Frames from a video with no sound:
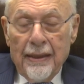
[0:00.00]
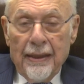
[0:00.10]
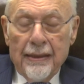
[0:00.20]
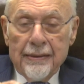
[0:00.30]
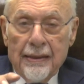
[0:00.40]

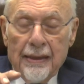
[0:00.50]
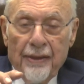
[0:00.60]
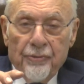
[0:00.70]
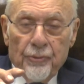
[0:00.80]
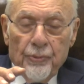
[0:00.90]
and it
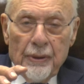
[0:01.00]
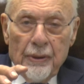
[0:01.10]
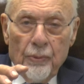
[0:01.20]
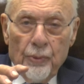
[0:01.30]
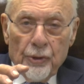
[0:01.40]
left
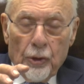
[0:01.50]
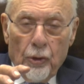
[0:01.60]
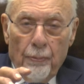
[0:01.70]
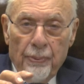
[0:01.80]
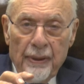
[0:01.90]
me with a
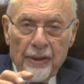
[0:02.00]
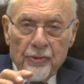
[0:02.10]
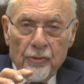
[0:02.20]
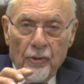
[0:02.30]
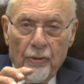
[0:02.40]

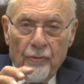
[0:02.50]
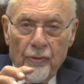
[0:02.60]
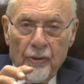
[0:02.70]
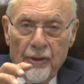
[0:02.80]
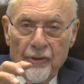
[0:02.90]
complex of
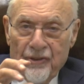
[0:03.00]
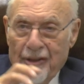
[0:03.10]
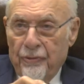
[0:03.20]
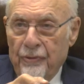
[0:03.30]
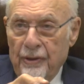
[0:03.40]

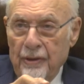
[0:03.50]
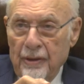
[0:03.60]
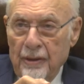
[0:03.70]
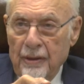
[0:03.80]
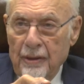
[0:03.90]
theft
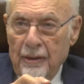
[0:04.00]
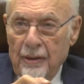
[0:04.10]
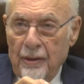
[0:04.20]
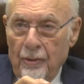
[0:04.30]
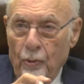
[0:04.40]

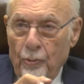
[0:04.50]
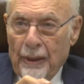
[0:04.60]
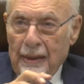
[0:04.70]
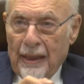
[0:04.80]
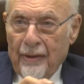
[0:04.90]
all
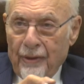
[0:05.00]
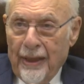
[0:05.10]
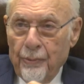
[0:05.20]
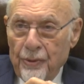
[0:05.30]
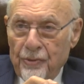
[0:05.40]
my life.
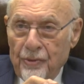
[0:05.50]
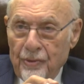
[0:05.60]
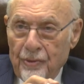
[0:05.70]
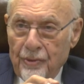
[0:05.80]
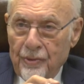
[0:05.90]
I was
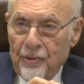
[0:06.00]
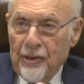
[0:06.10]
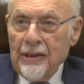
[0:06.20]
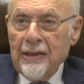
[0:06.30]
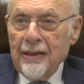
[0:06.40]

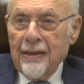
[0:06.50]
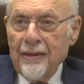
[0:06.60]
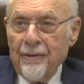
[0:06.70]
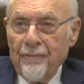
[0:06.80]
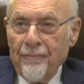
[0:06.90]
stealing
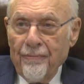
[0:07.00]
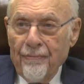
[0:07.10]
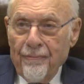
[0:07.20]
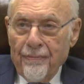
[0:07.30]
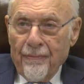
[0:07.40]

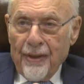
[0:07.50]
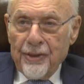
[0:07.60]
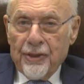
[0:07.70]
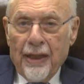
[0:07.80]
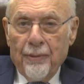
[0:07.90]

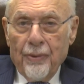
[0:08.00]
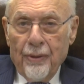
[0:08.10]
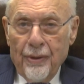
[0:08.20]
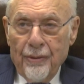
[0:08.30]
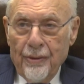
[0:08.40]
jam
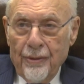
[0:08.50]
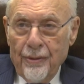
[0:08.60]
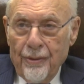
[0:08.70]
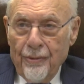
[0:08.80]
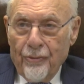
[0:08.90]

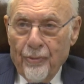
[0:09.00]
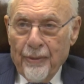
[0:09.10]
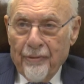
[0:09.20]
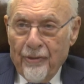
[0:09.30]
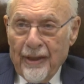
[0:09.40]
from
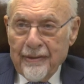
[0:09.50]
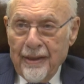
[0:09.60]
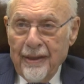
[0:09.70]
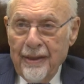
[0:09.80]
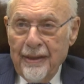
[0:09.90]
my
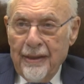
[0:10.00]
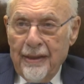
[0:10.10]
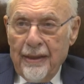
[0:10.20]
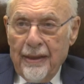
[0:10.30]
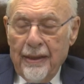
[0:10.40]
father,
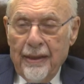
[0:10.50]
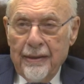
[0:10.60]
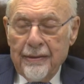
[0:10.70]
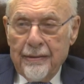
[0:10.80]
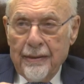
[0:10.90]

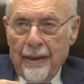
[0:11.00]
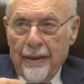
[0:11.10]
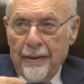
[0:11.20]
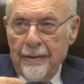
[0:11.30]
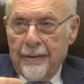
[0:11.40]
and
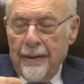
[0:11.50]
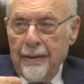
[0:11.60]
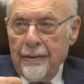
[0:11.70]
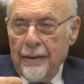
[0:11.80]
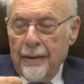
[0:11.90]
I
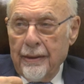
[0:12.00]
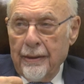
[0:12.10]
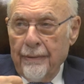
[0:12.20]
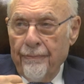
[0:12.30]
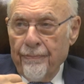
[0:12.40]
retained a